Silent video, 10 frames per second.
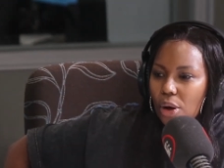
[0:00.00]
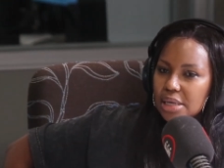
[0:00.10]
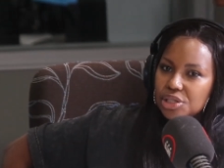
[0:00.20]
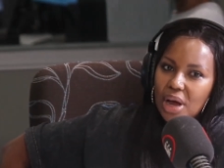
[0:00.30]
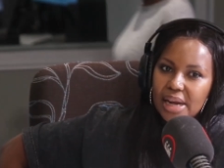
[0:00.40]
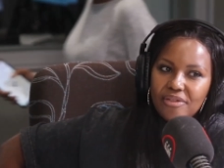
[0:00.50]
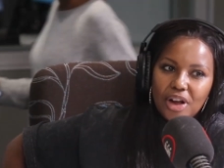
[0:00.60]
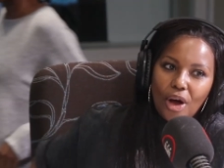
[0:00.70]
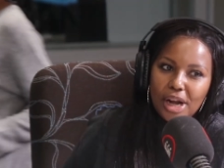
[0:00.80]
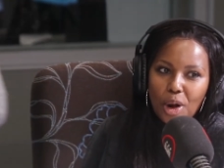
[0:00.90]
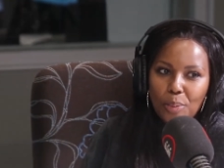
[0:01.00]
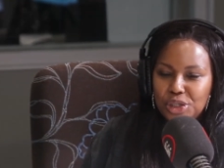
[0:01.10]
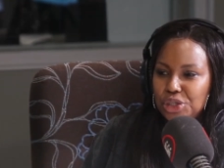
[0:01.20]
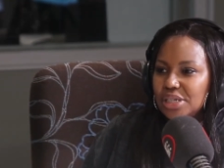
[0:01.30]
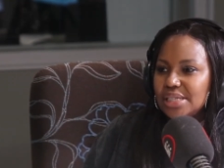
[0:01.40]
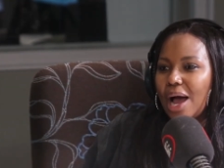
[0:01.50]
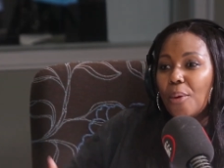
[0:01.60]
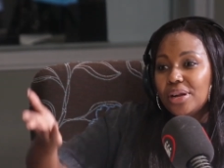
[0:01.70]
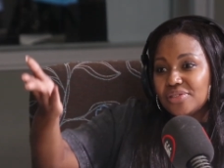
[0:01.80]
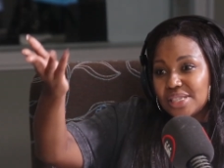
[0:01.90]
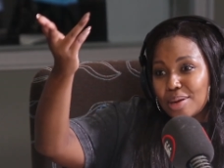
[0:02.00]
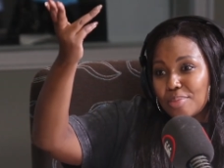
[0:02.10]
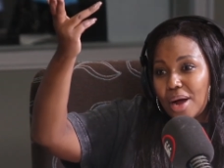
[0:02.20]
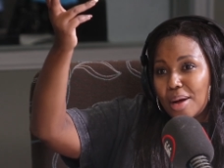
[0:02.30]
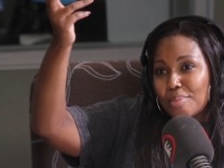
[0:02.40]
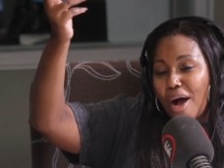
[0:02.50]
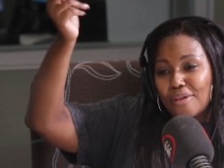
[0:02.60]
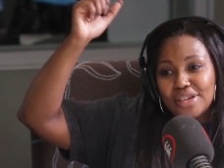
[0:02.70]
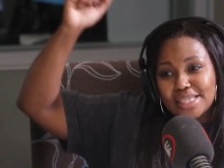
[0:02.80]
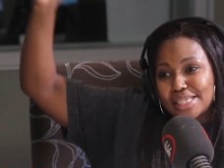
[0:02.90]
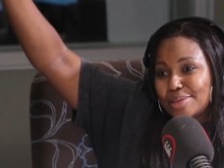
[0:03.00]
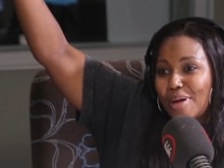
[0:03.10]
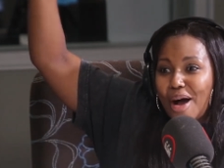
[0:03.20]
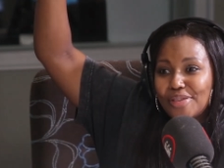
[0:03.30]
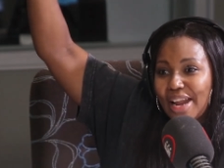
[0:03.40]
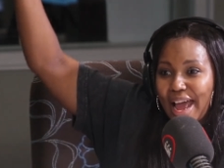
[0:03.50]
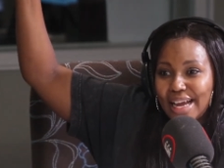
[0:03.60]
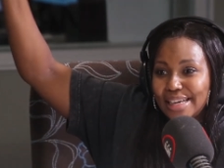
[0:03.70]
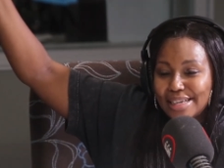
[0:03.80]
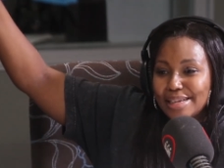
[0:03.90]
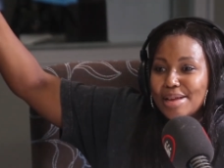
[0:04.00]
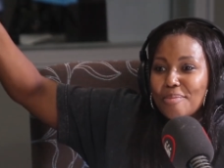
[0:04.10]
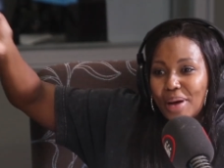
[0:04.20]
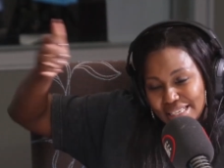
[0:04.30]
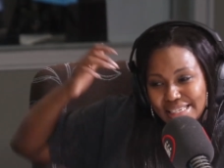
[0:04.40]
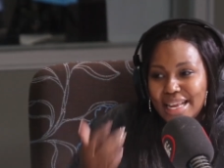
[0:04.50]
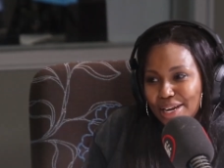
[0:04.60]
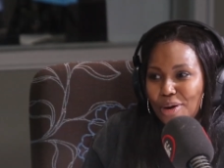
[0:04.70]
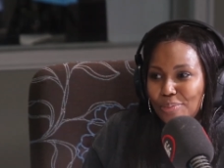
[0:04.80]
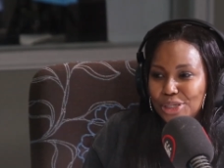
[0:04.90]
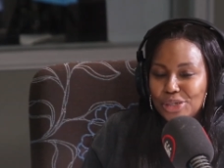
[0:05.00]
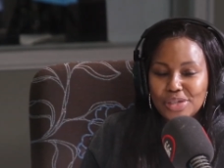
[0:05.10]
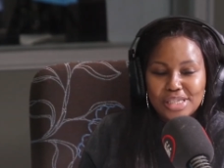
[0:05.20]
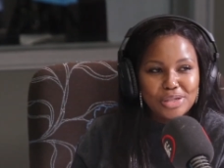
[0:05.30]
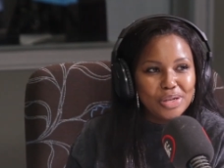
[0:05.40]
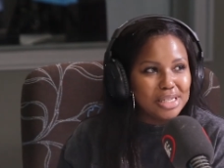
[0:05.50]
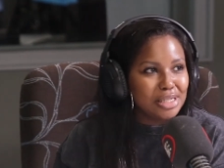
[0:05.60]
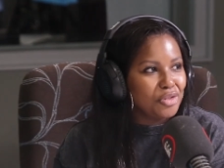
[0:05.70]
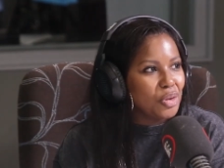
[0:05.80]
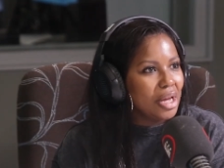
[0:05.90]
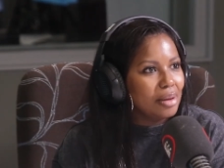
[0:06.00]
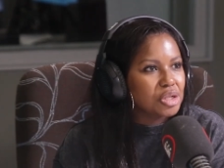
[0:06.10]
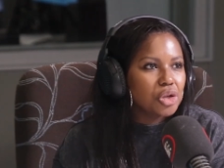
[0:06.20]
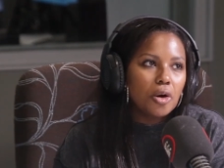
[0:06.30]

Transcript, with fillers: Yeah, oh so I never got God. an opportunity. I would have said uh, marvelous Marvin Hagler, mm. but I did get an opportunity to interview him.